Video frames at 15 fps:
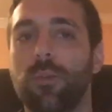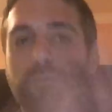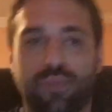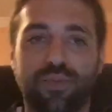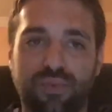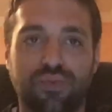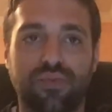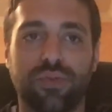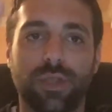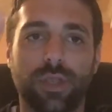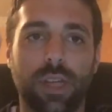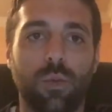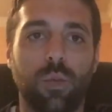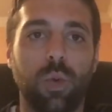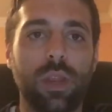it's
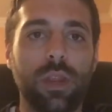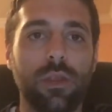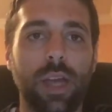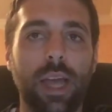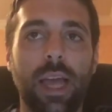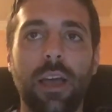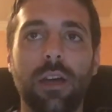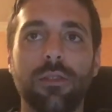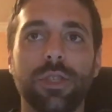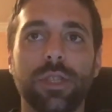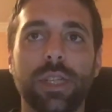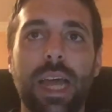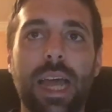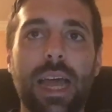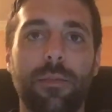like, what the hell just
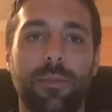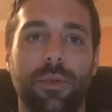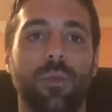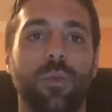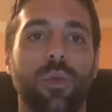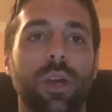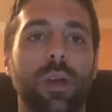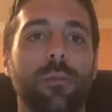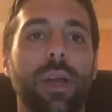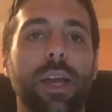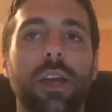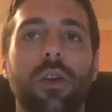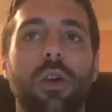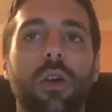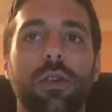happened? Where did my
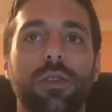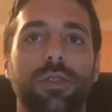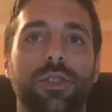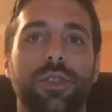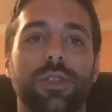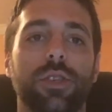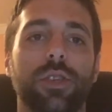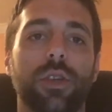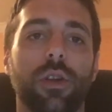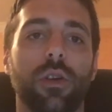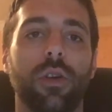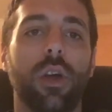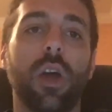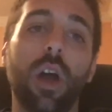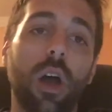cards just go?
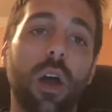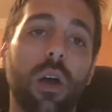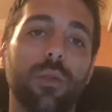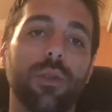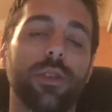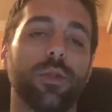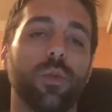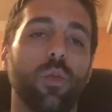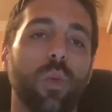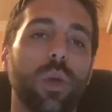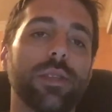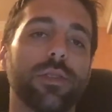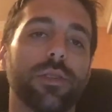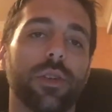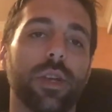Oh, there's a
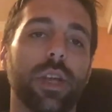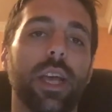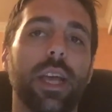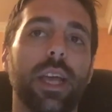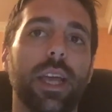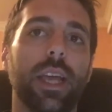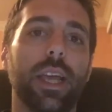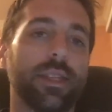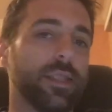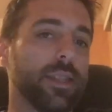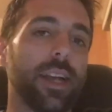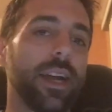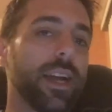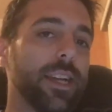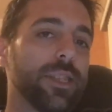wizard. It's
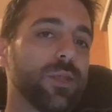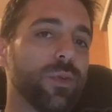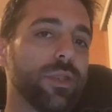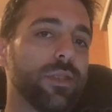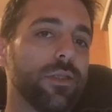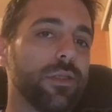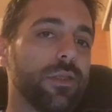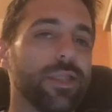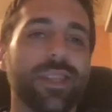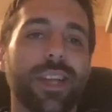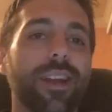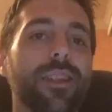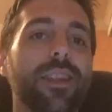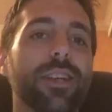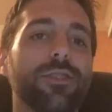not an ice wizard. It's not
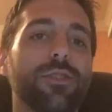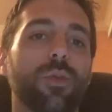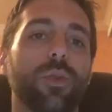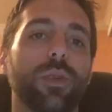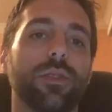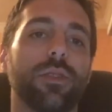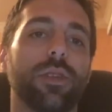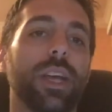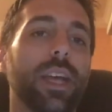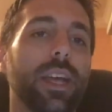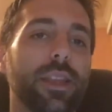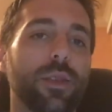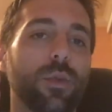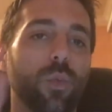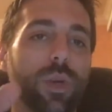an electro wizard.
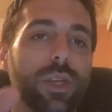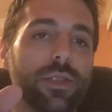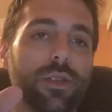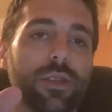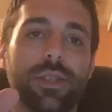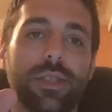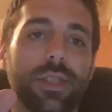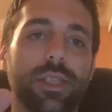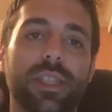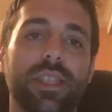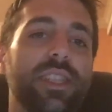The wizard just